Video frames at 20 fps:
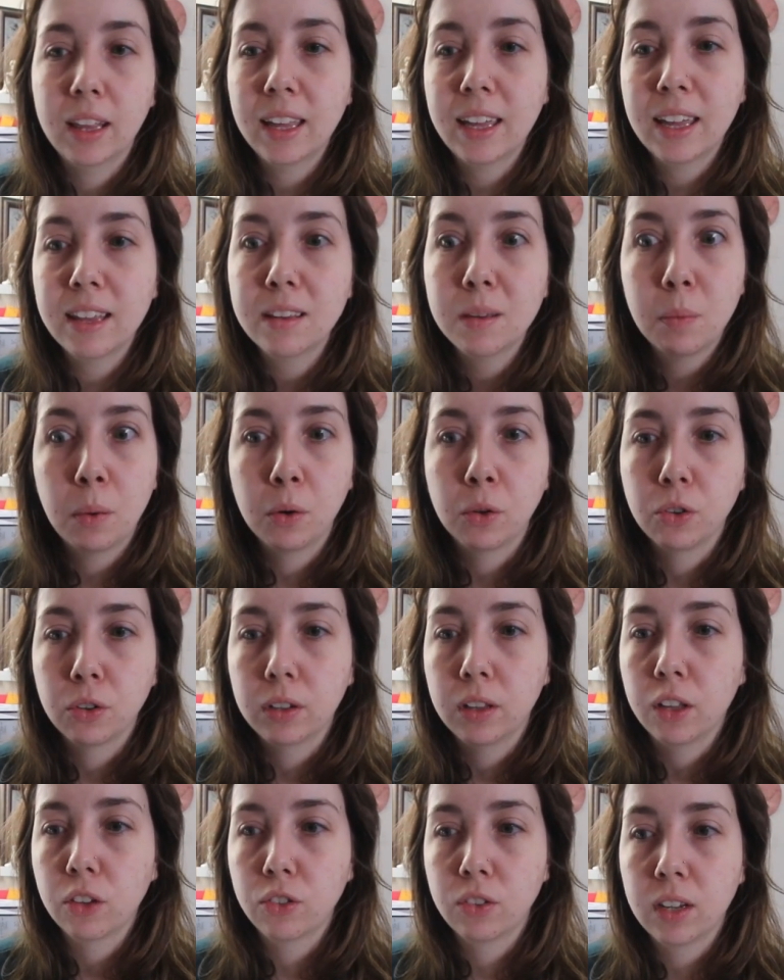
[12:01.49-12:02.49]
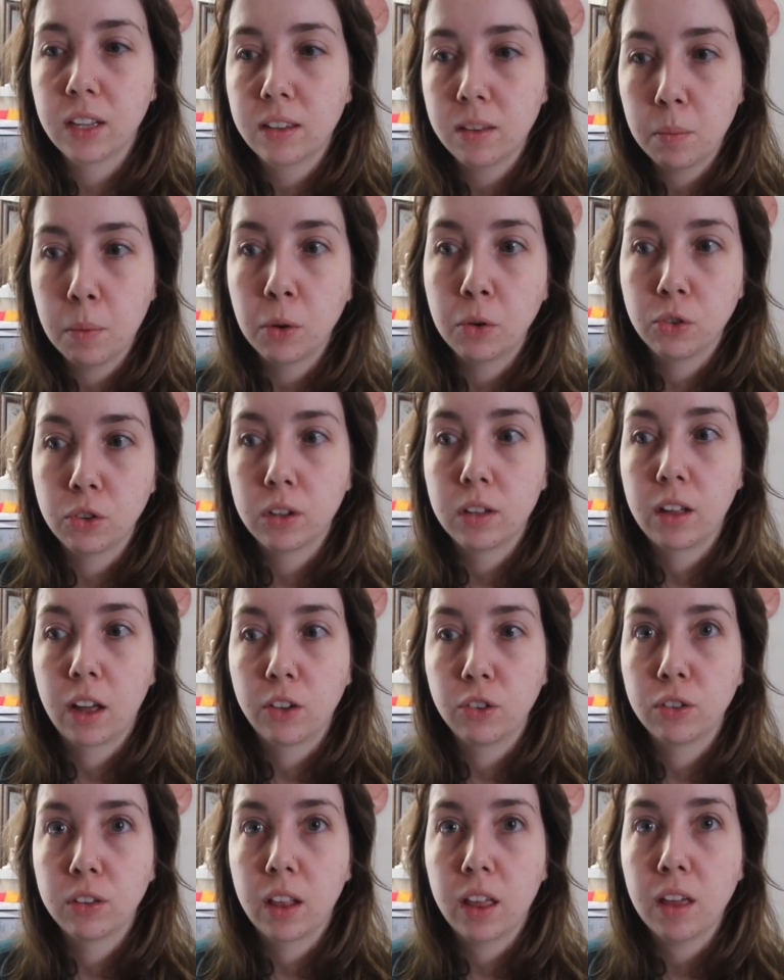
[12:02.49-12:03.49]
Like it's a poetry collection. It's a poetry
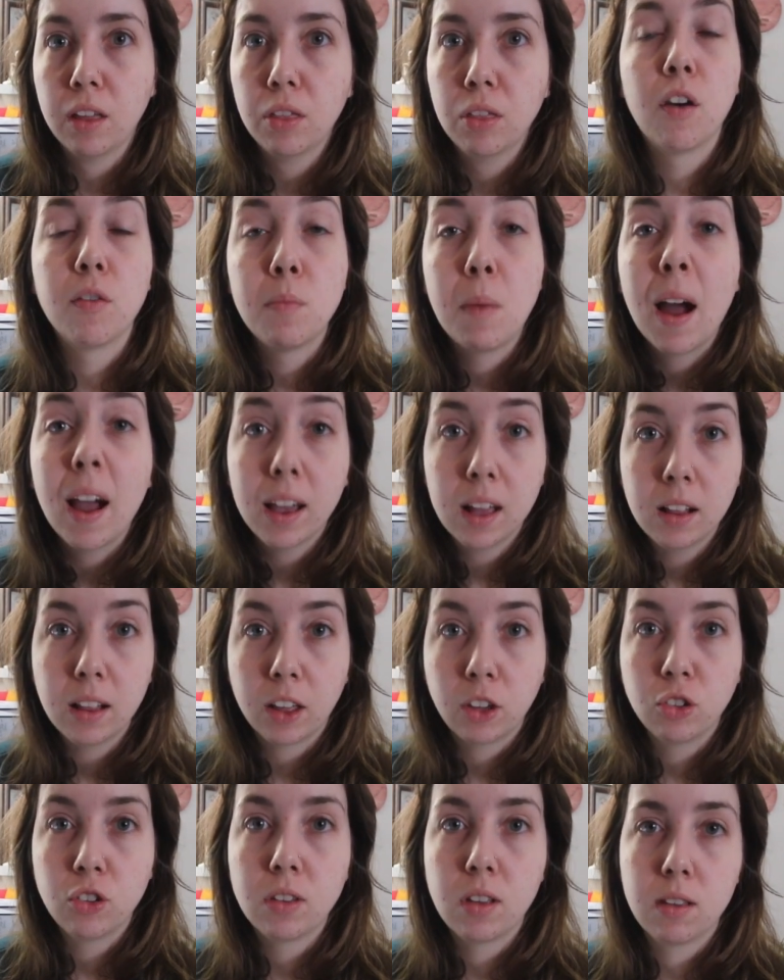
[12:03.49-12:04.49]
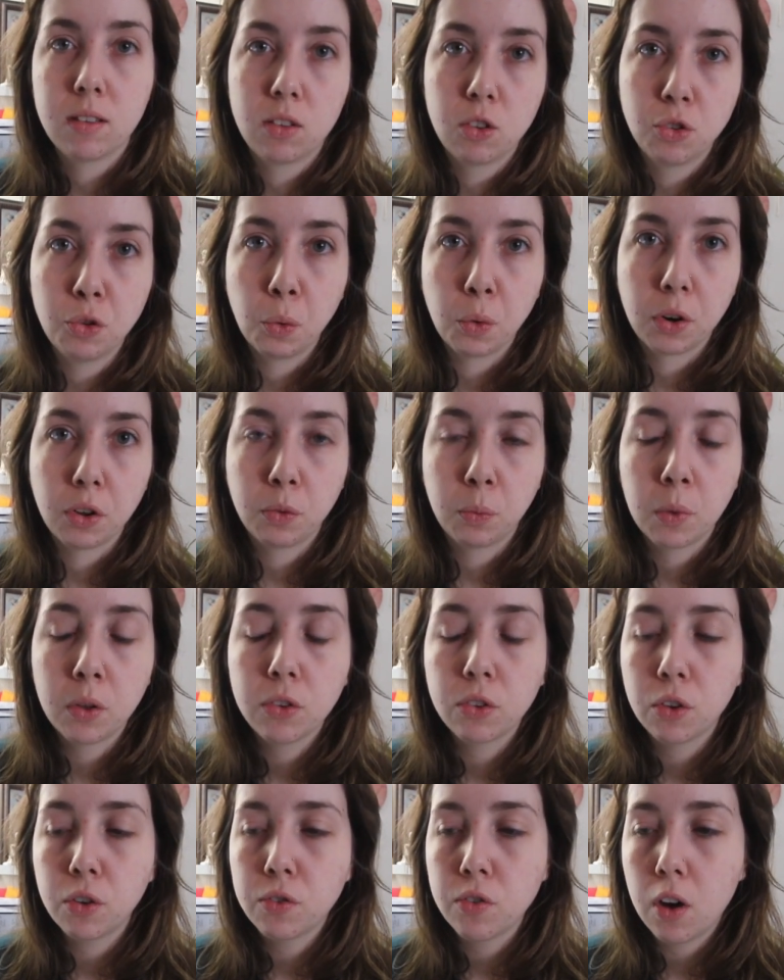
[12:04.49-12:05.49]
collection length. Of my collection, that's the shortest
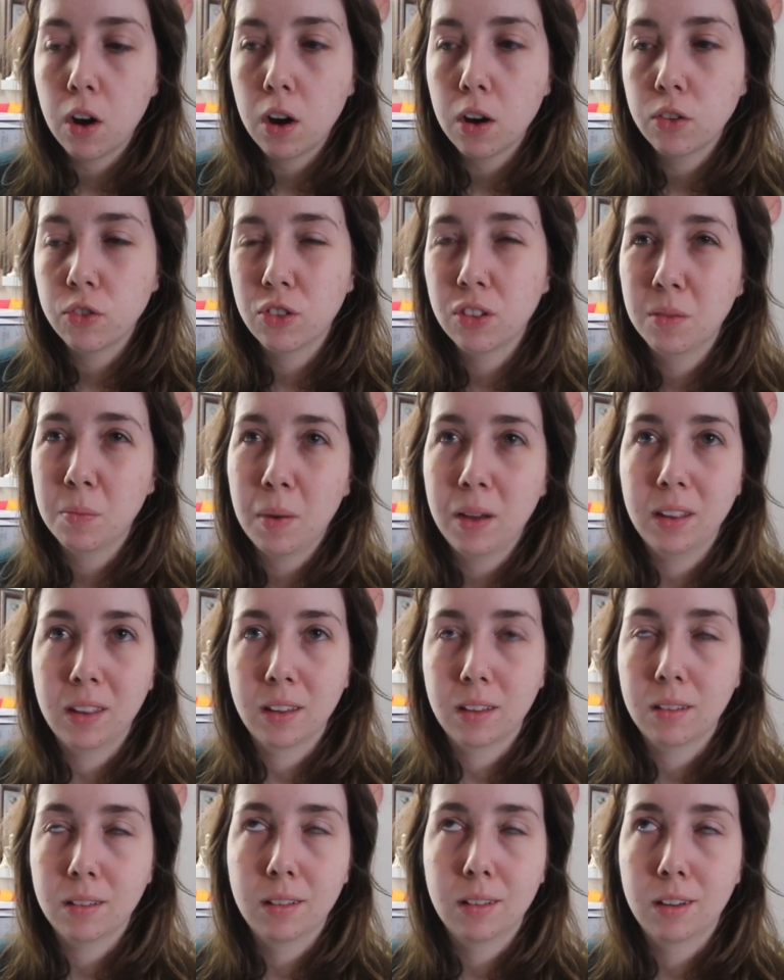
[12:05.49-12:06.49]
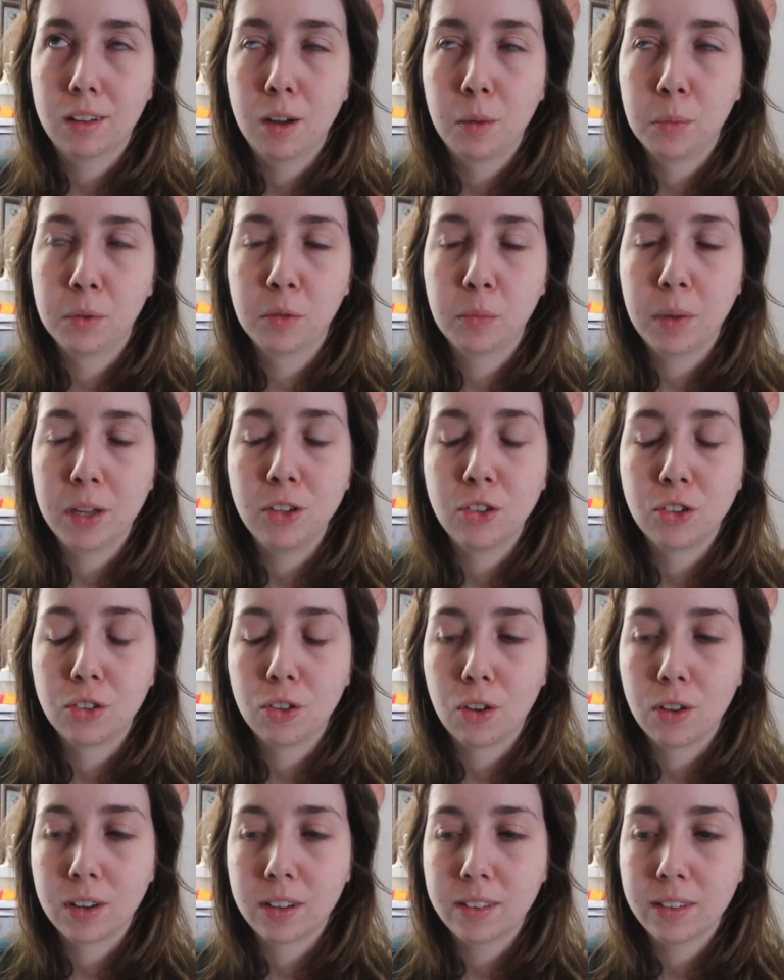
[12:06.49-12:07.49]
one so far, just by like a couple of
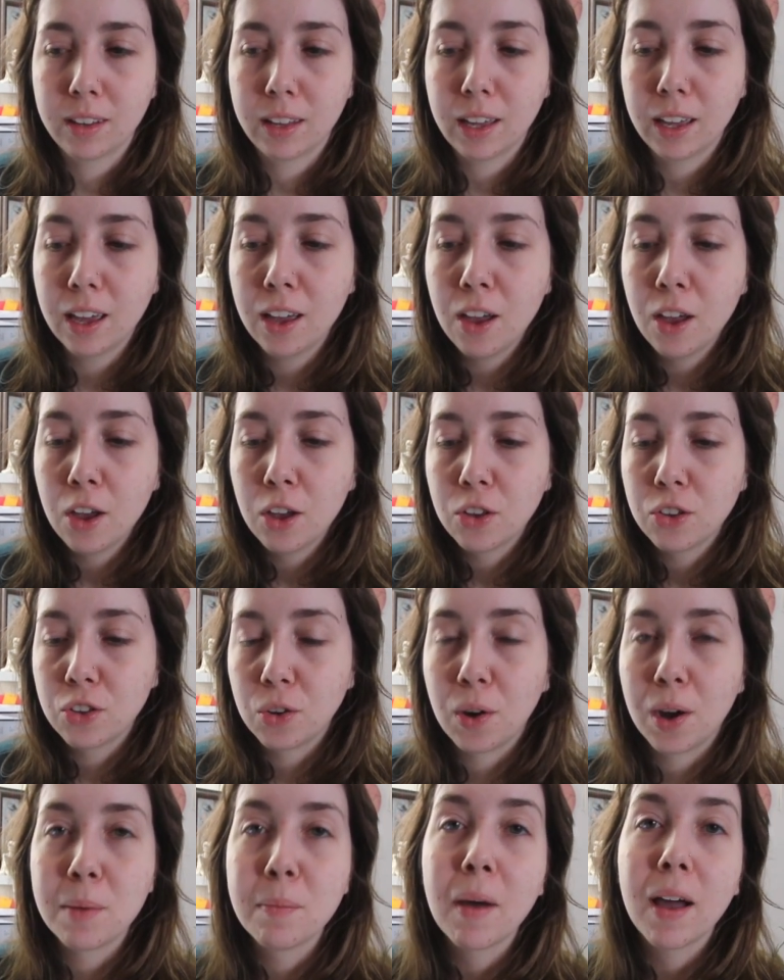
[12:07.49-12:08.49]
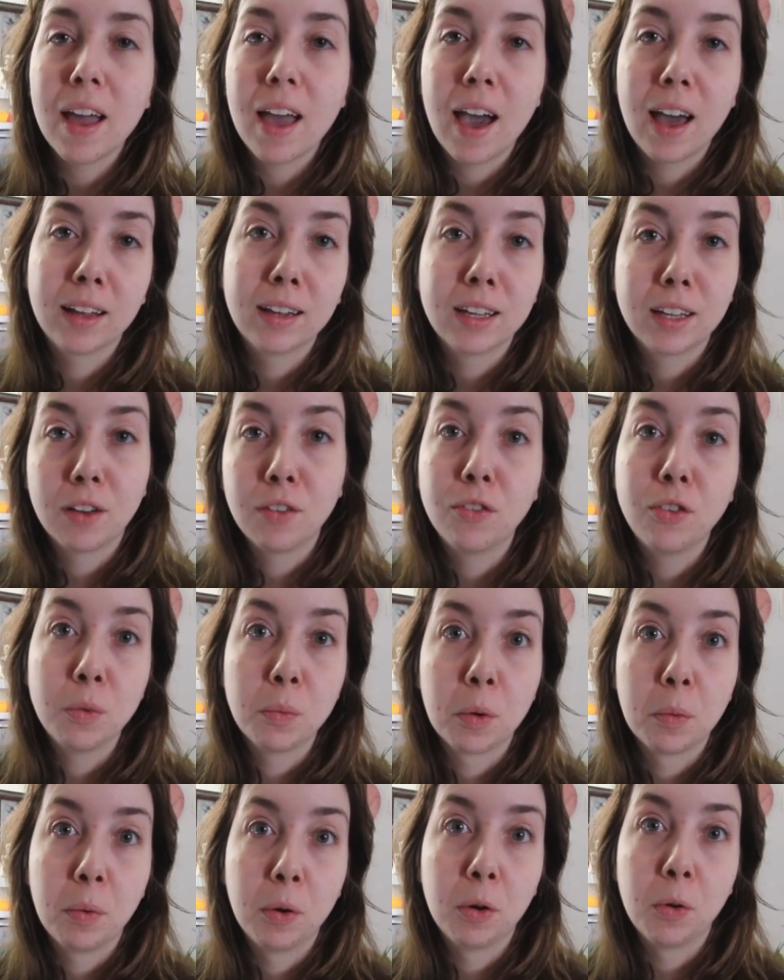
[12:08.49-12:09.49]
pages, honestly. So I might add like a
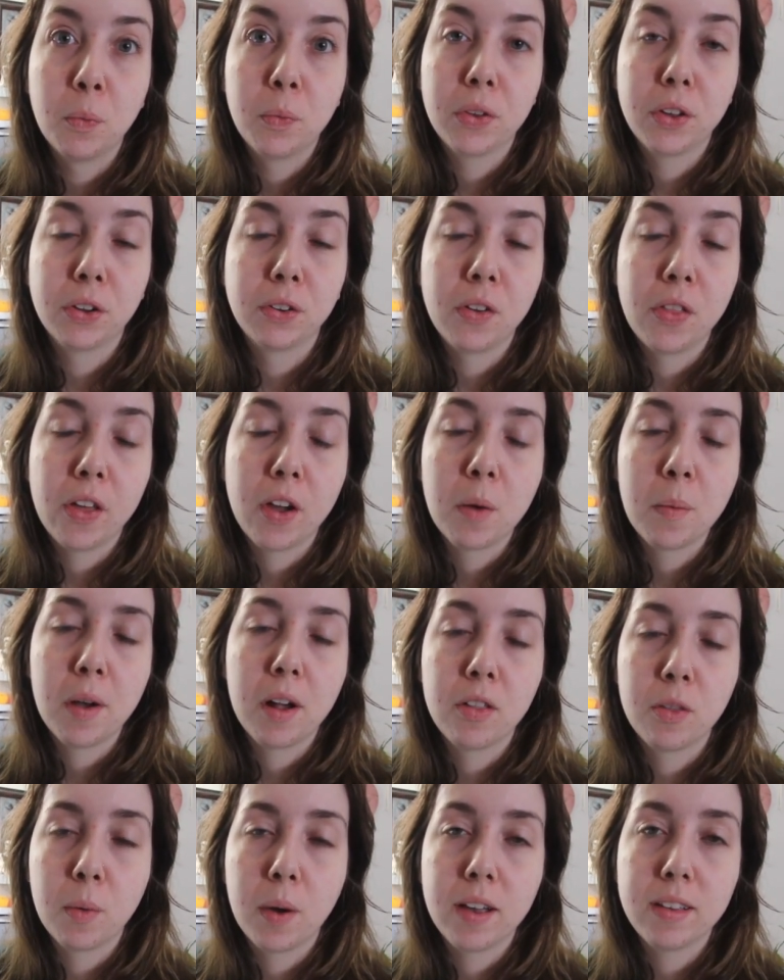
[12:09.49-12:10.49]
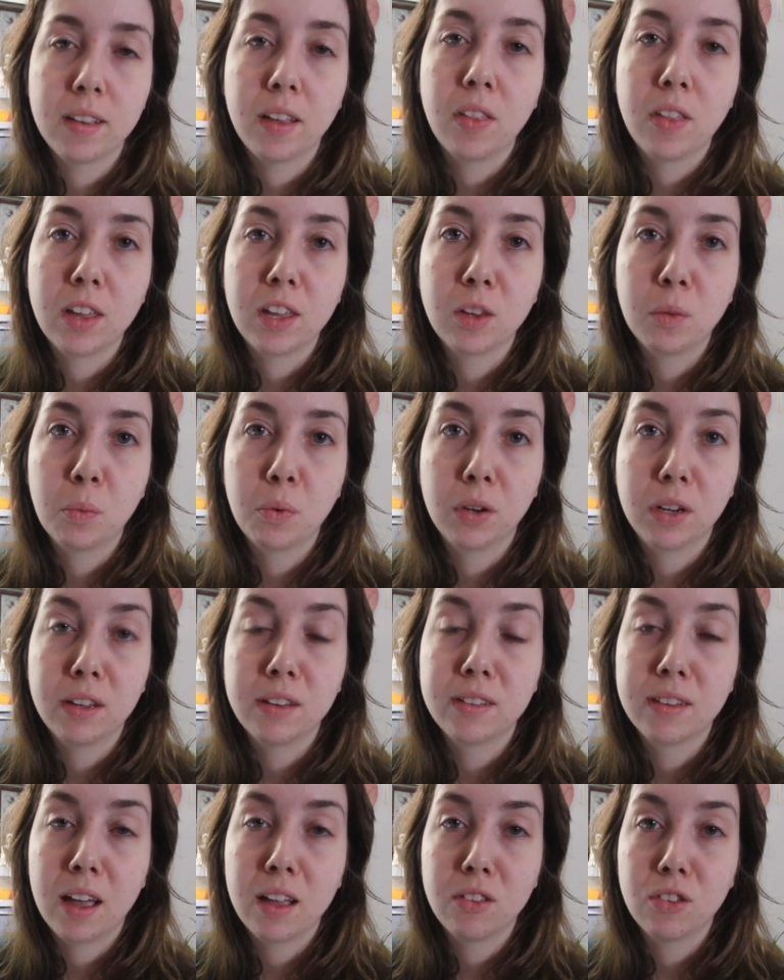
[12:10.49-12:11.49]
few more poems here and there, but otherwise I think it's
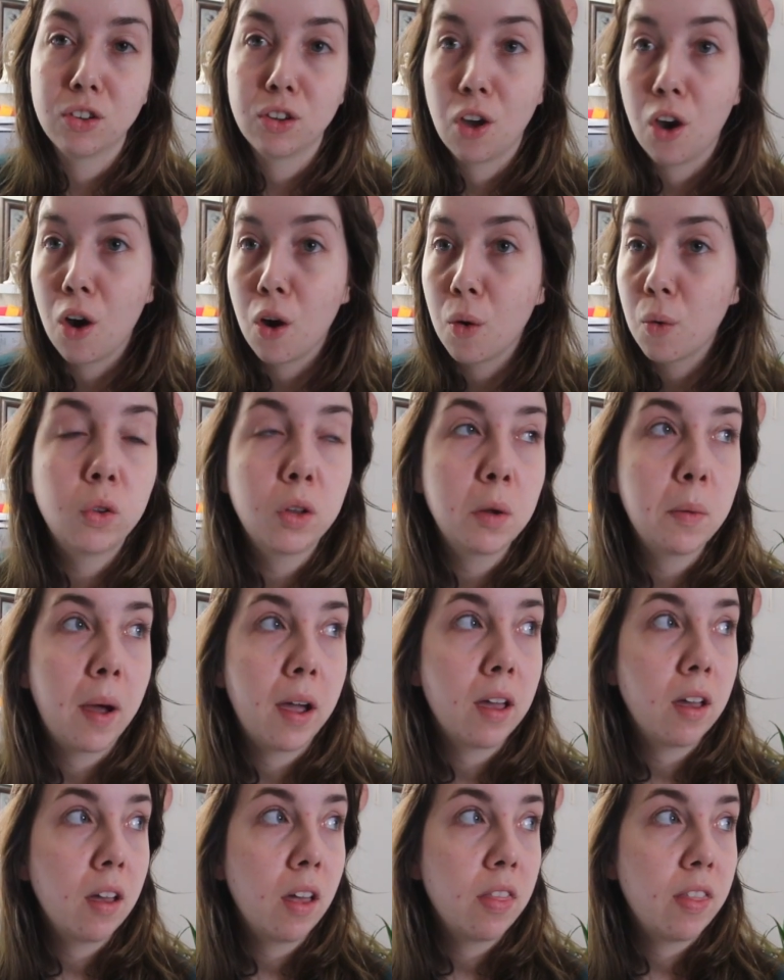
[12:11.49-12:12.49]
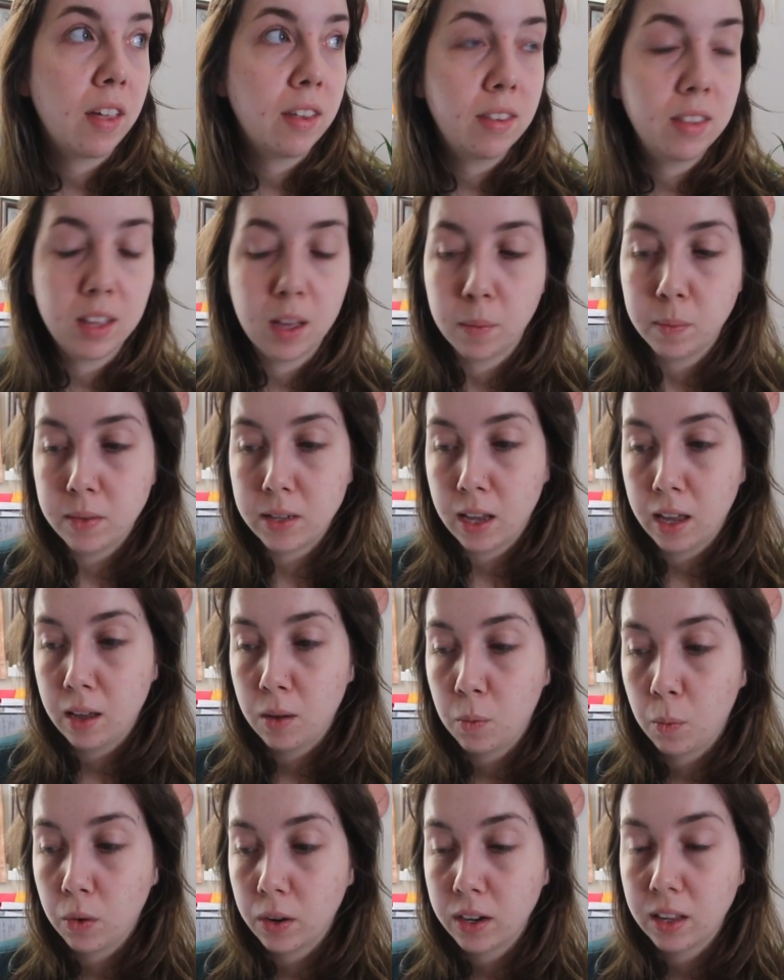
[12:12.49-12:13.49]
pretty set to go. So anyway, that's the
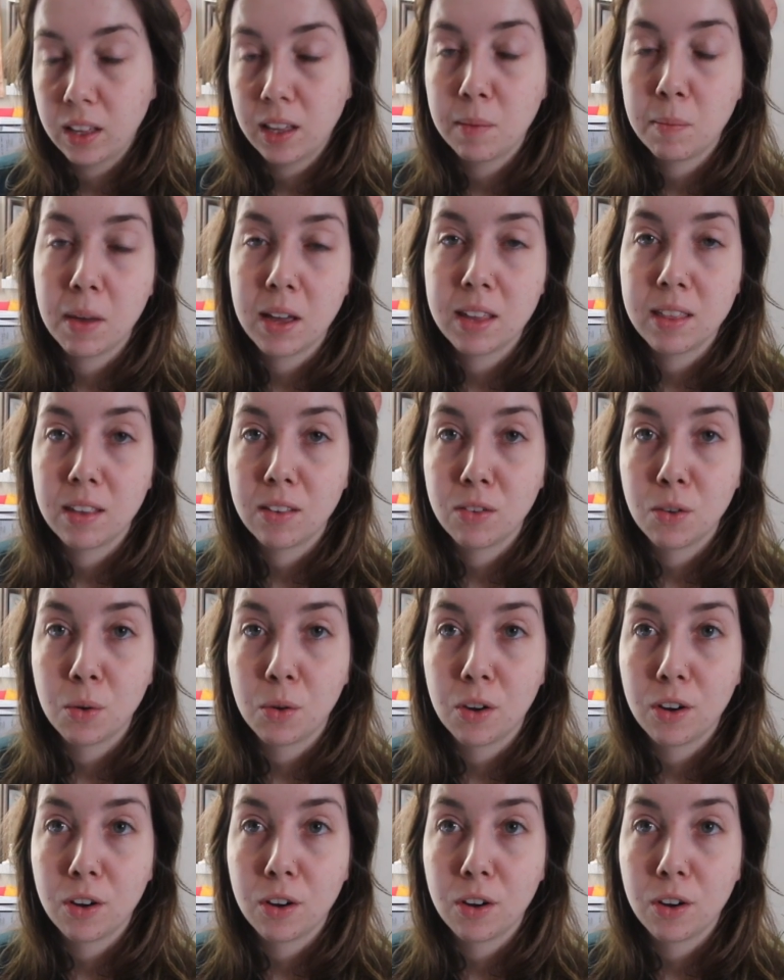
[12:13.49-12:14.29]
update. We're gonna keep making these note